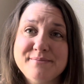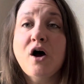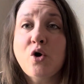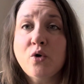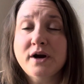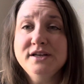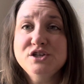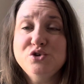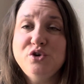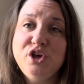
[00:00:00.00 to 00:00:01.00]
According
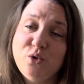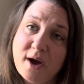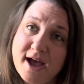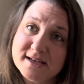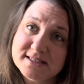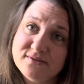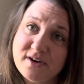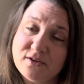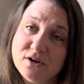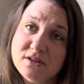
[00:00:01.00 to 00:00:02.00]
to U.S.
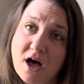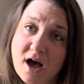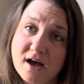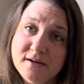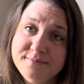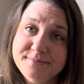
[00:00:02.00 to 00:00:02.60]
federal law,